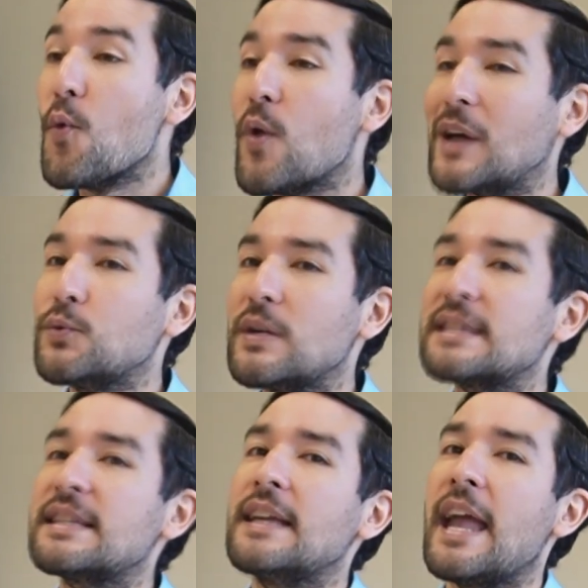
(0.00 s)
what
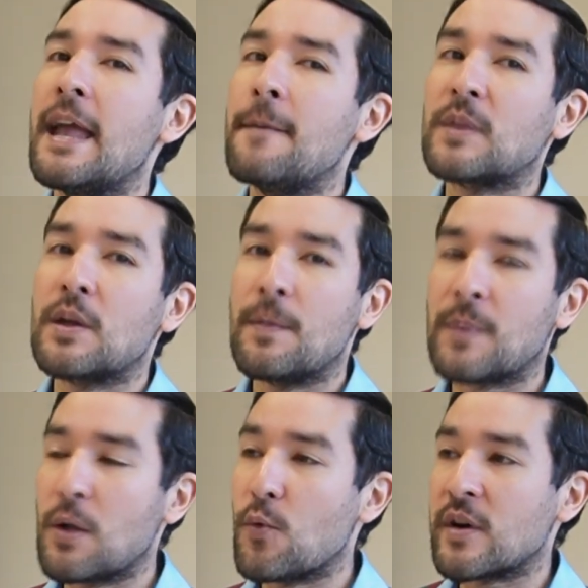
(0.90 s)
was the
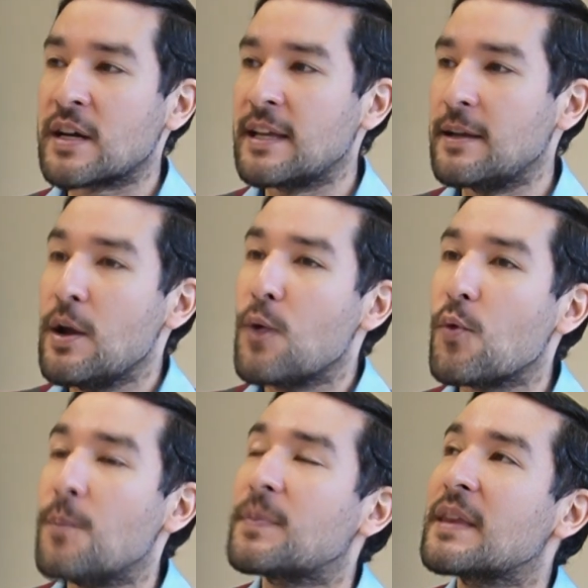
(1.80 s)
um, where he
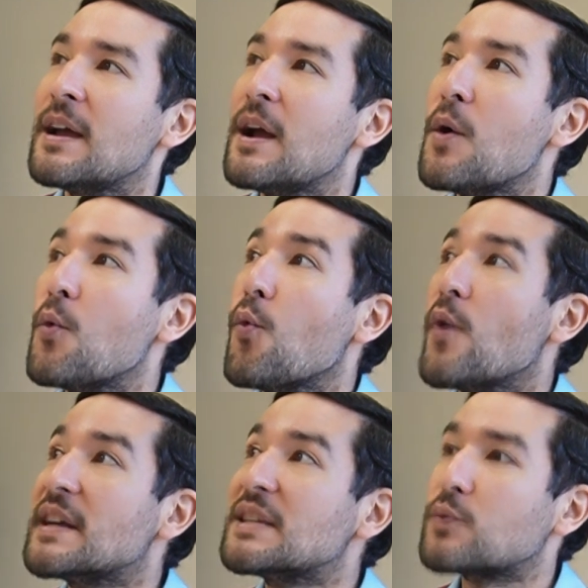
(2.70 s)

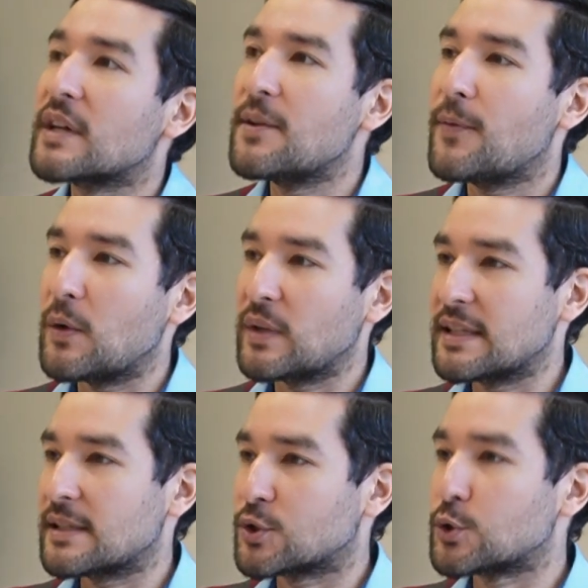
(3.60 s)
where is where he found
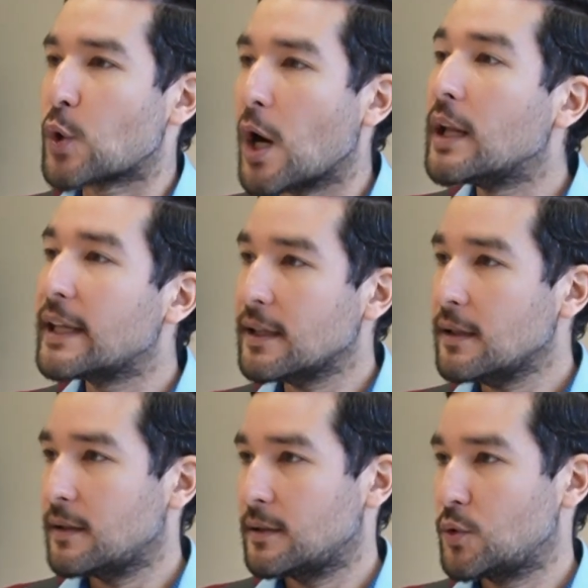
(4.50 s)
his true
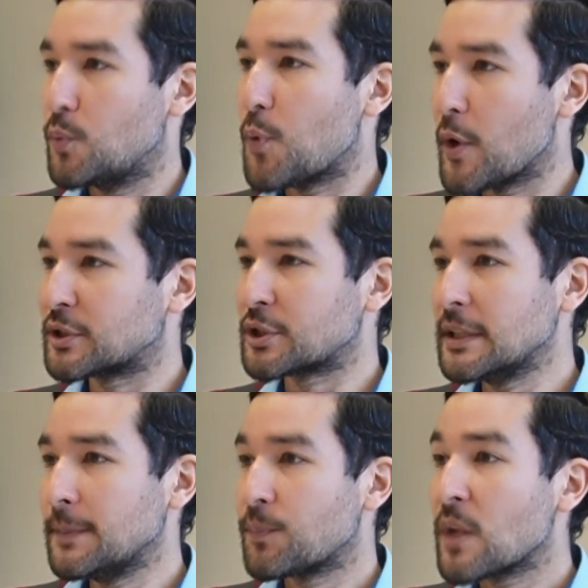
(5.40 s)
calling to
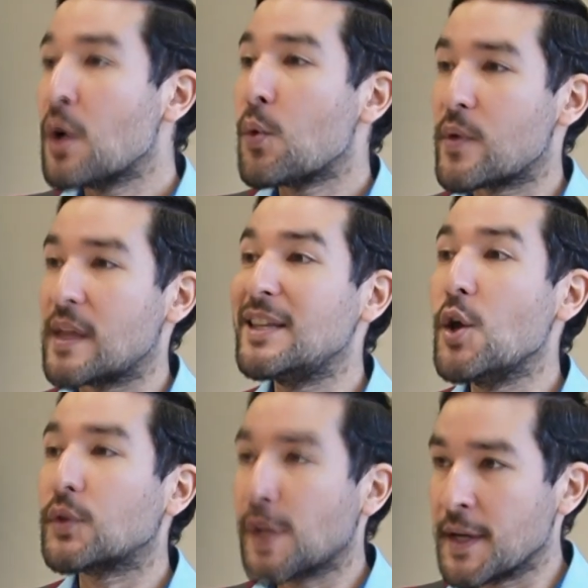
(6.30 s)
poetry with a
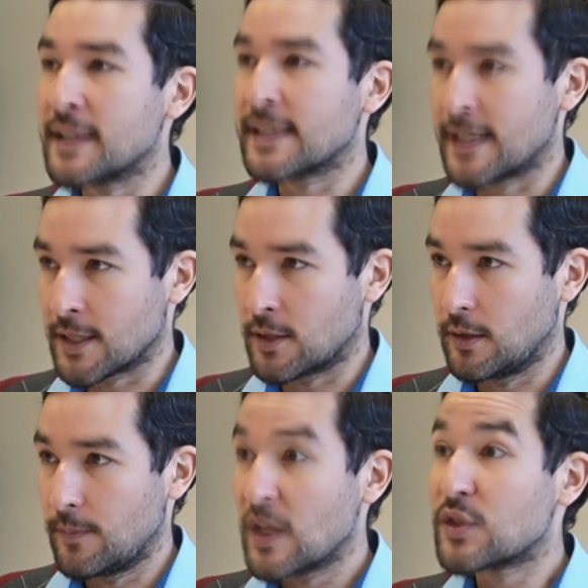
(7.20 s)
neoteric
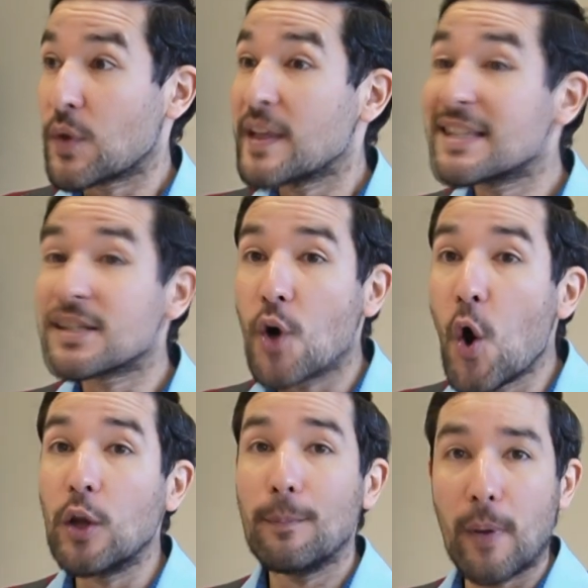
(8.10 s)
circle. So this is
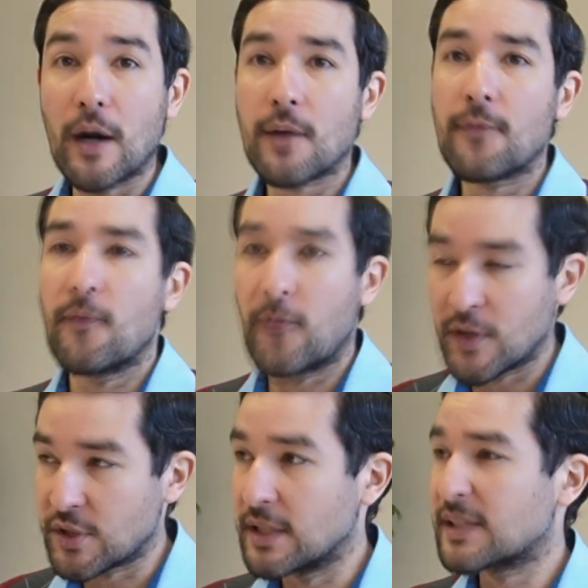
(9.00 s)
all part of
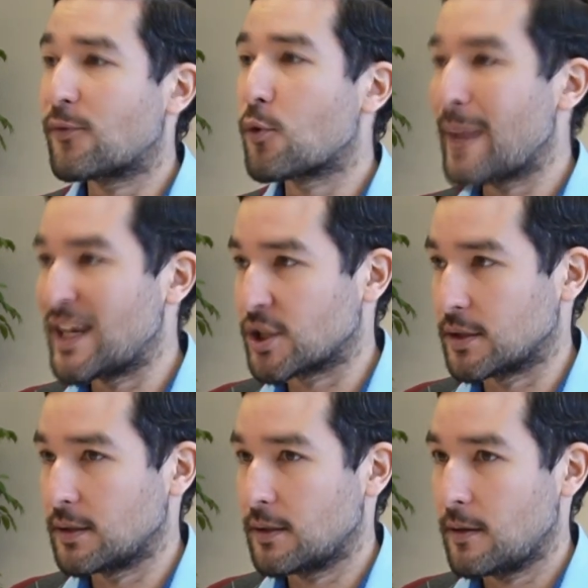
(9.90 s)
Virgil's
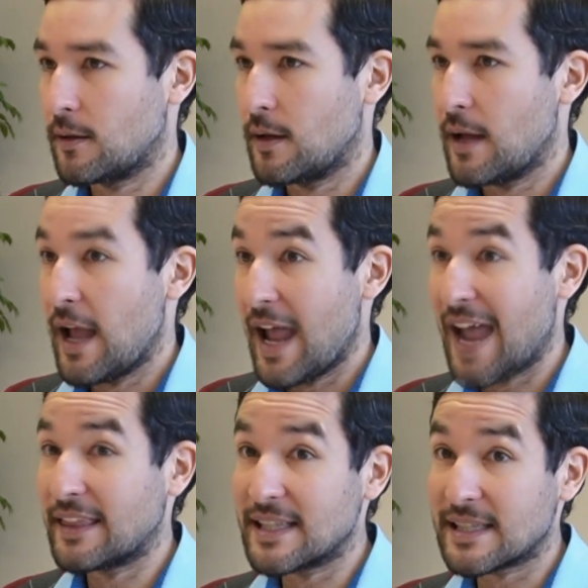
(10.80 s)
formation,
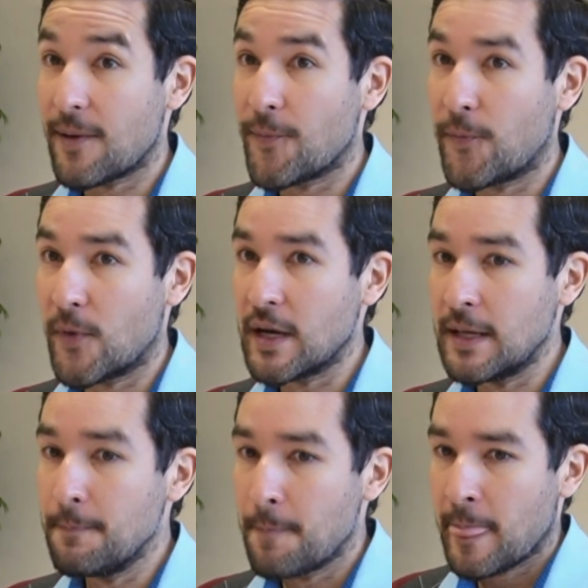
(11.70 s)
and it's a
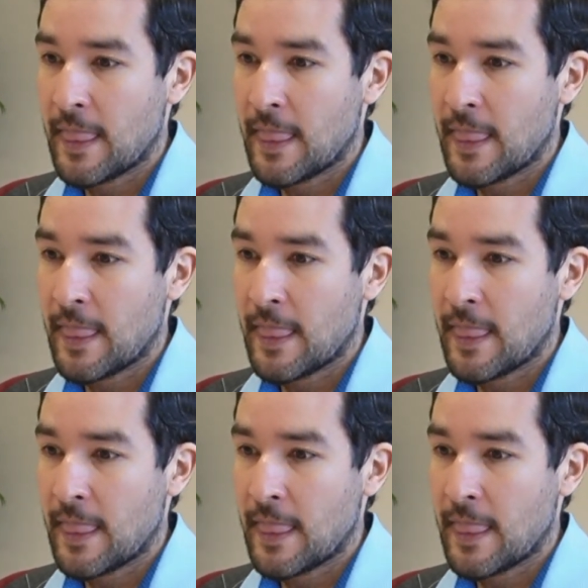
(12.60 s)
very